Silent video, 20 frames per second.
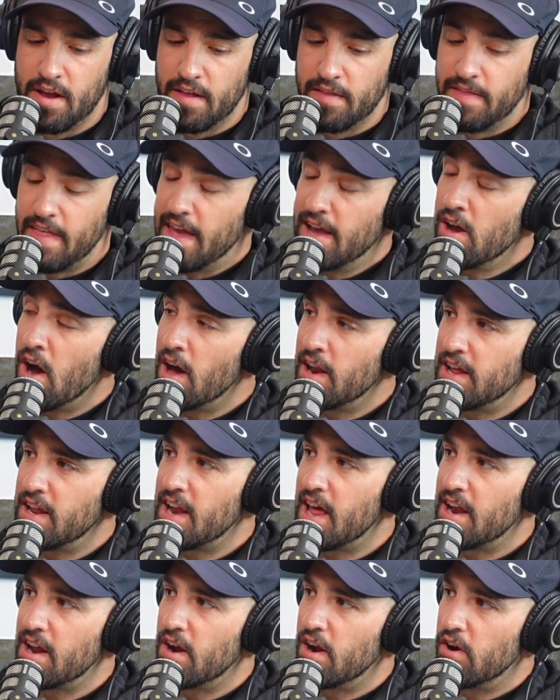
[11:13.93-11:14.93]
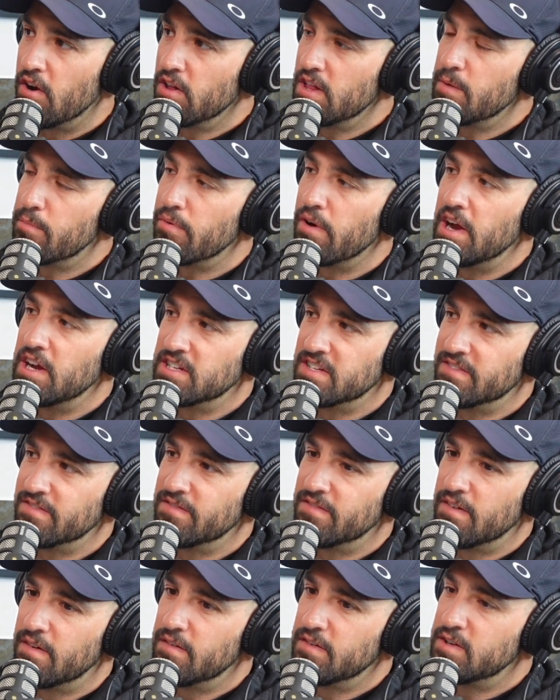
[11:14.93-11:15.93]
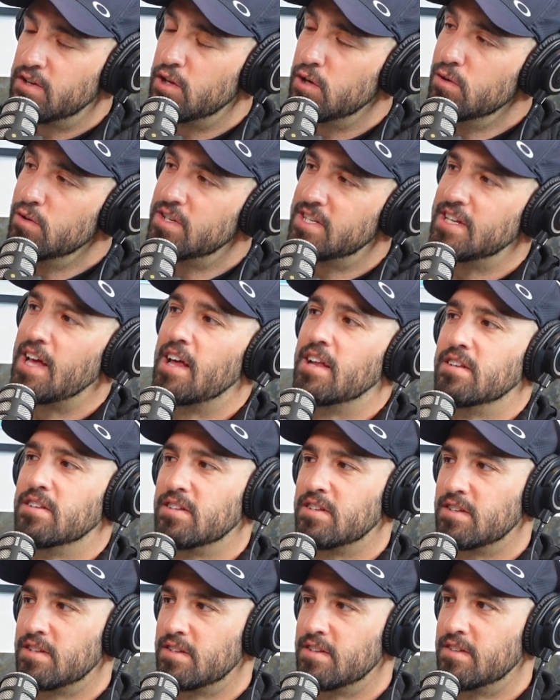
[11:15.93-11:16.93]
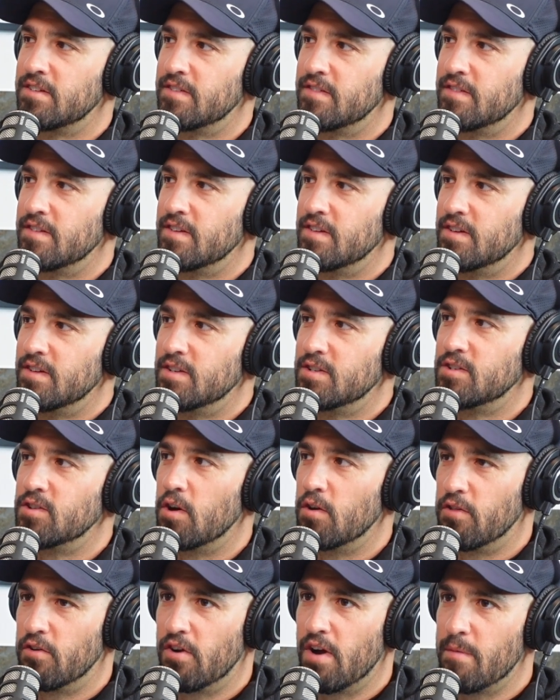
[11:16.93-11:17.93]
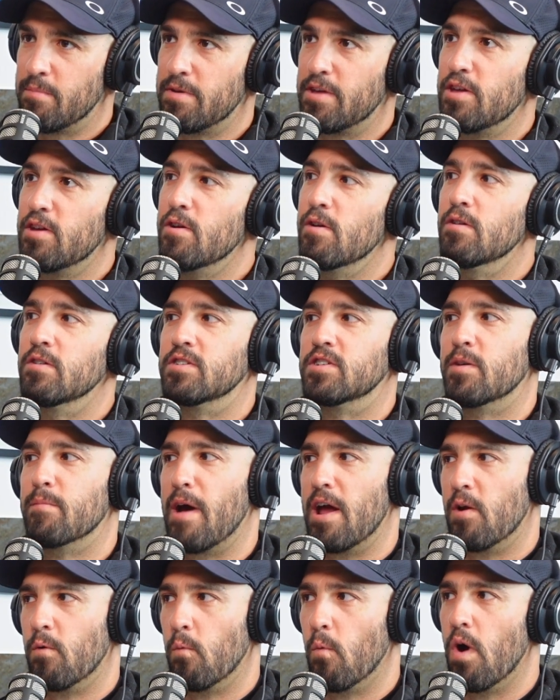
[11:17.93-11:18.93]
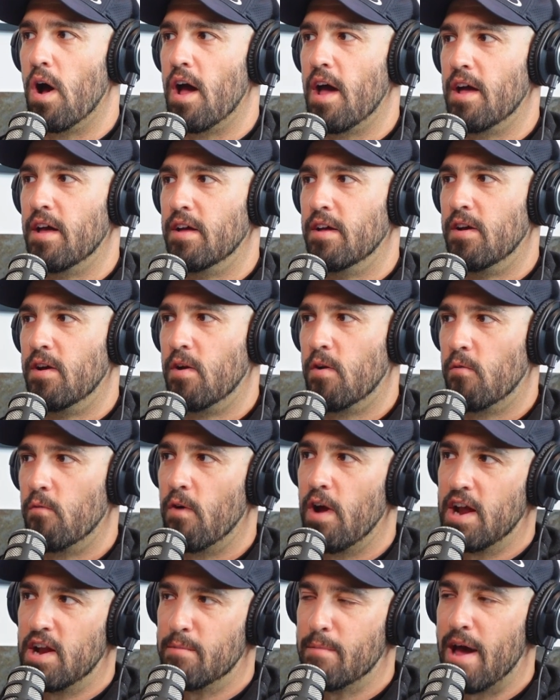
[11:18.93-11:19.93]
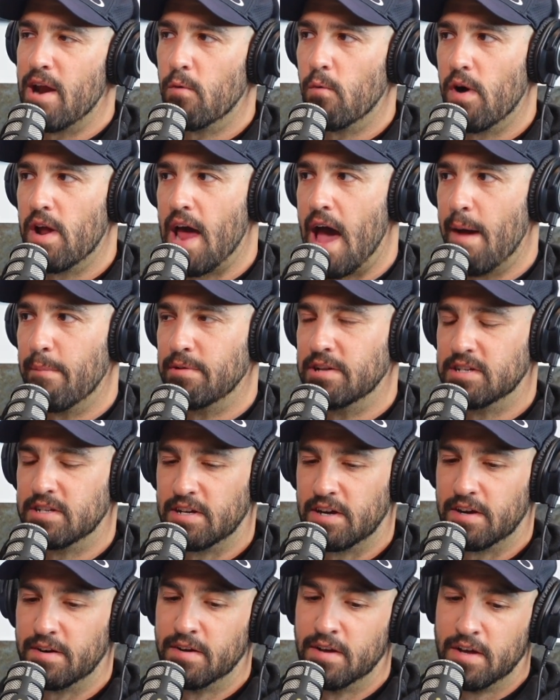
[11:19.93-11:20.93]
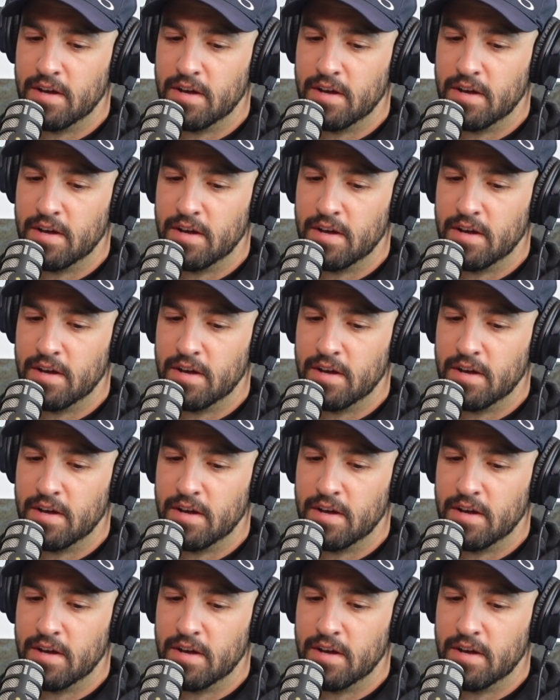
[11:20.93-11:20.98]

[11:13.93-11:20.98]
They got in at an early price of 2 cents. So they're up huge no matter what. Yeah. Right? No matter what happens here.